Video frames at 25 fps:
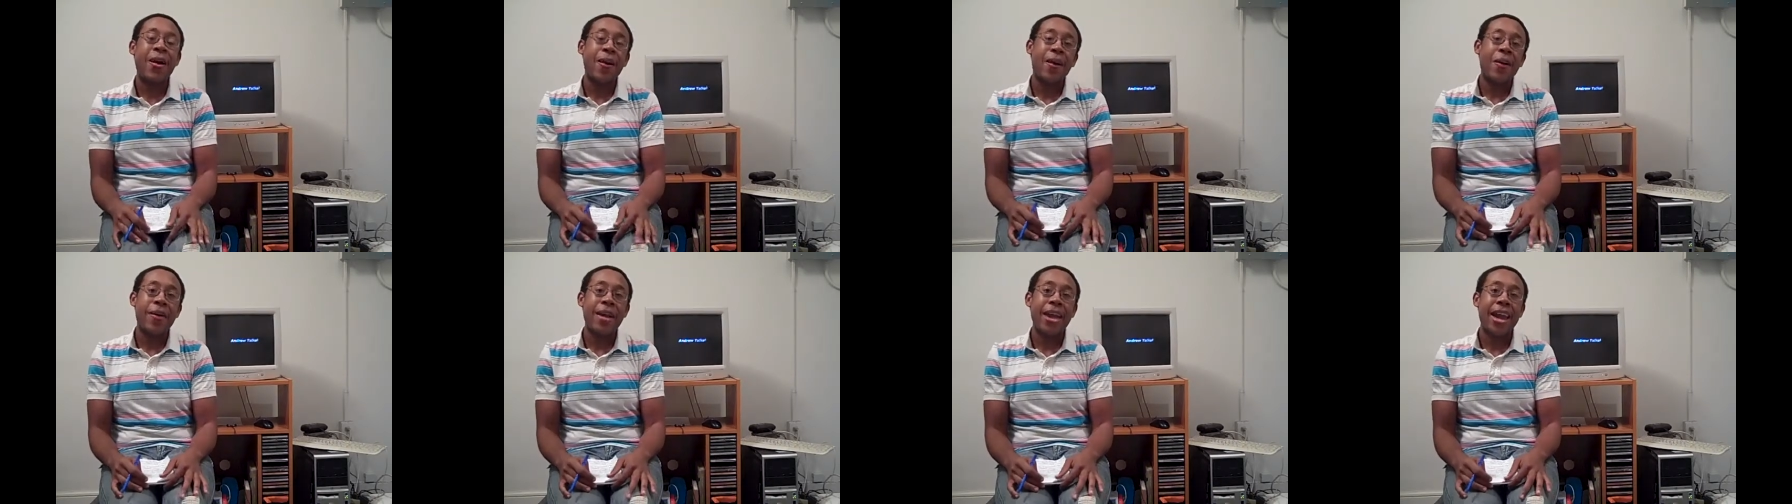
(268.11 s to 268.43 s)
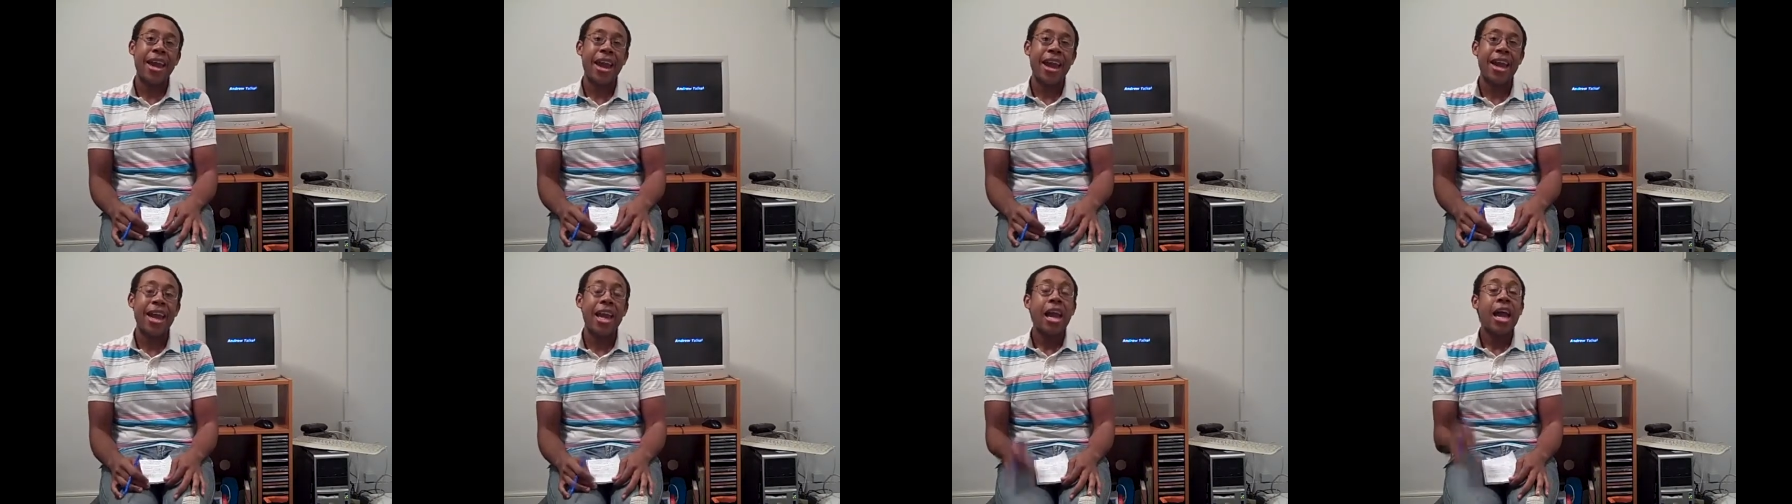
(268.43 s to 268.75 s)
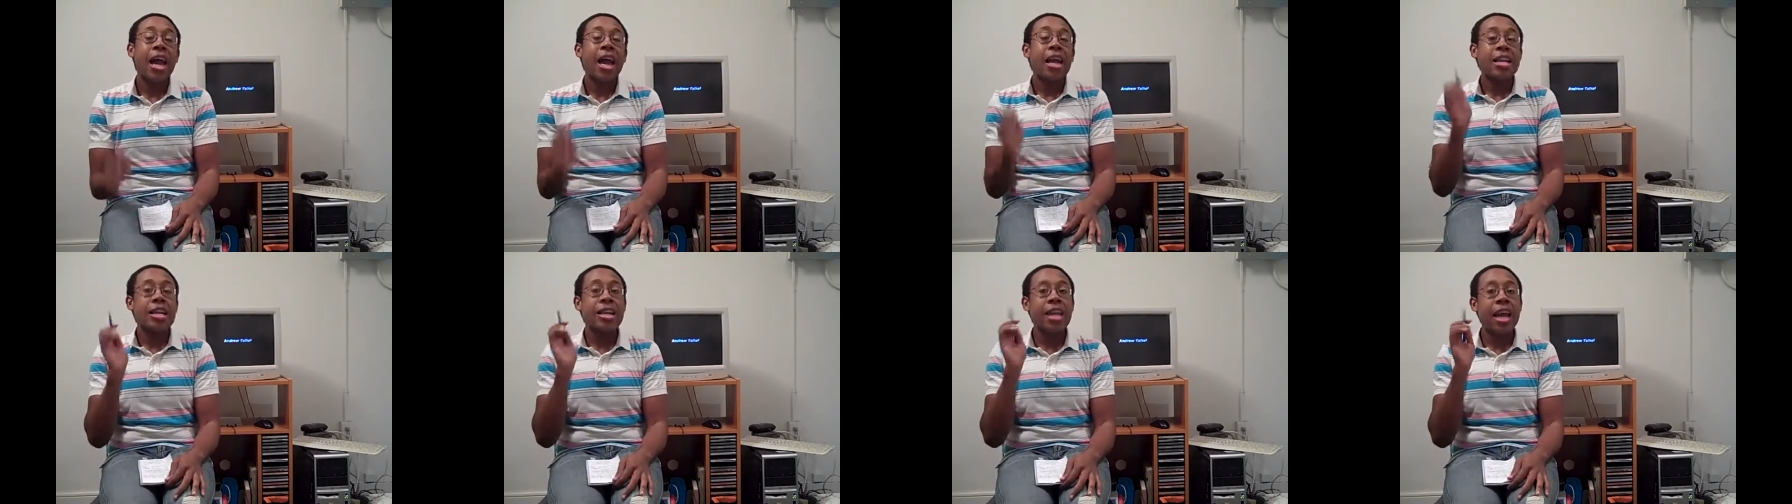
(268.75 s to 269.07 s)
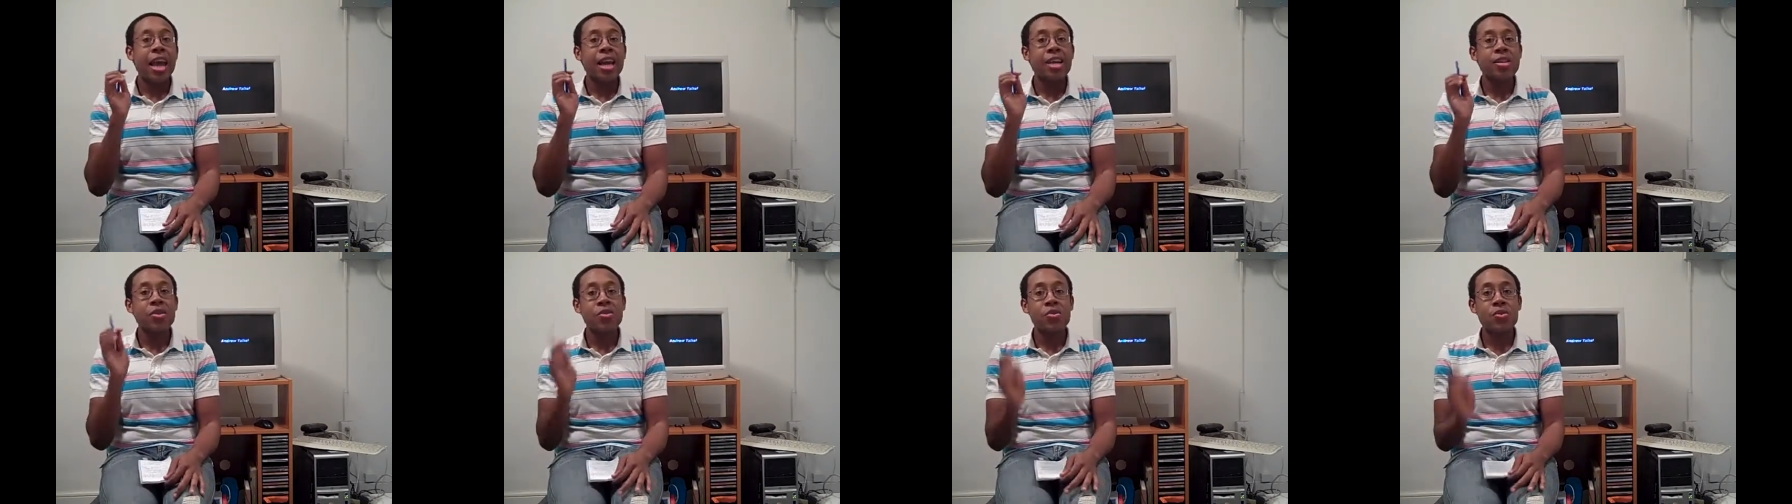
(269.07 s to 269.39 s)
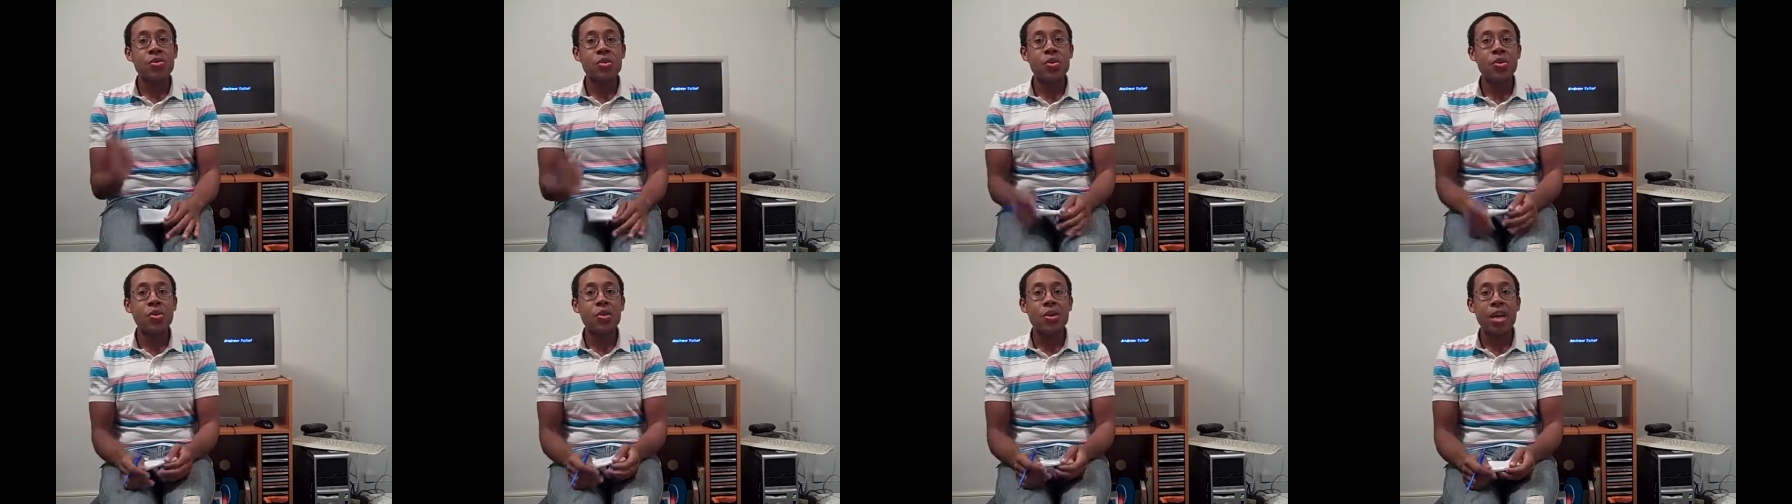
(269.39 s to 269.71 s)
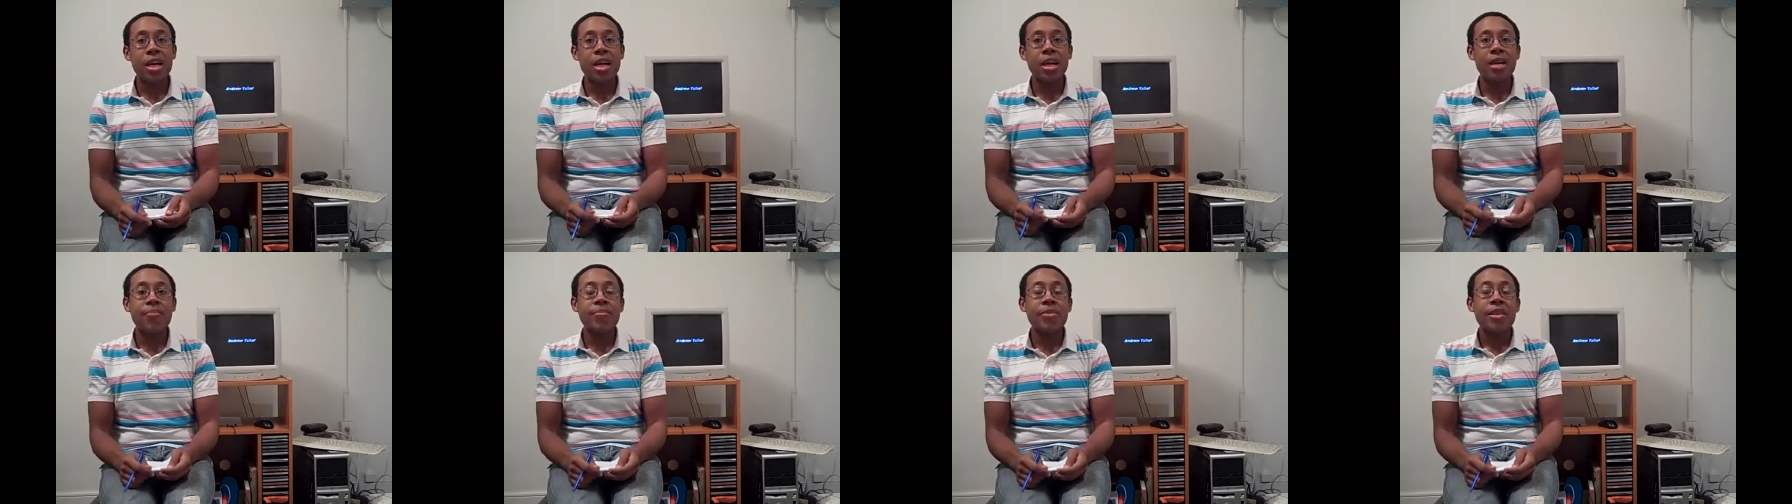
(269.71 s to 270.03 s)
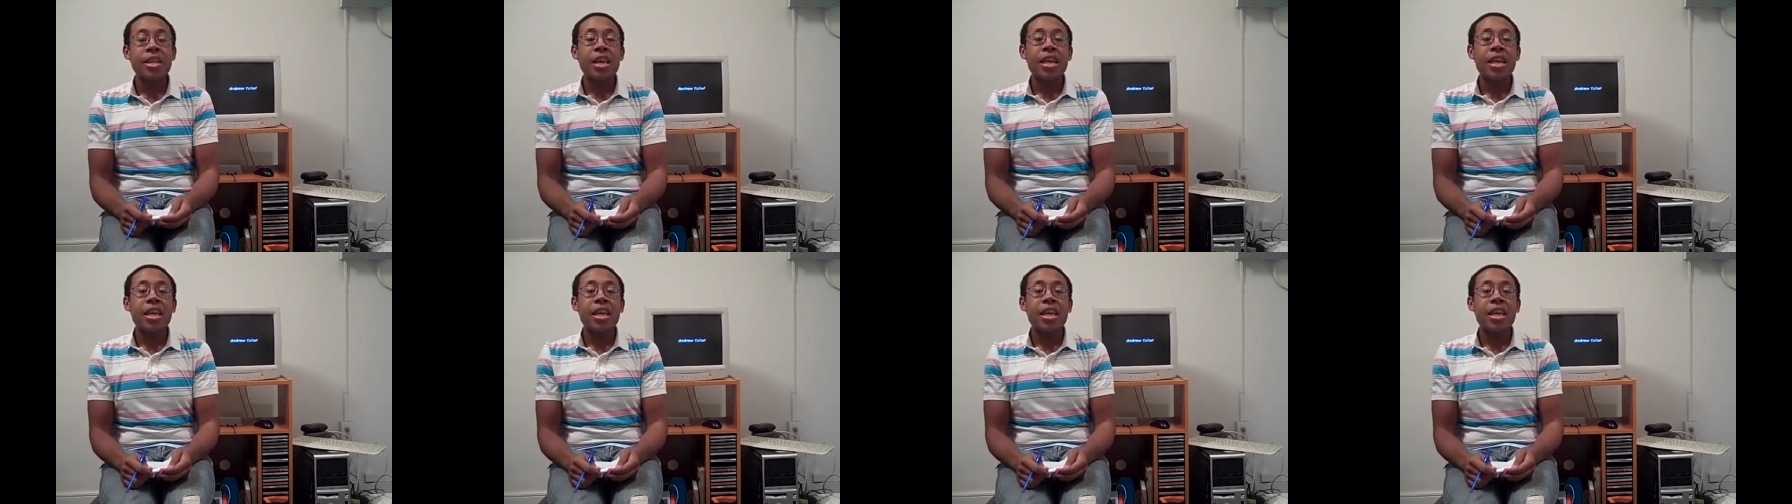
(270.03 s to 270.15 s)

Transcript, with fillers: okay. Next story.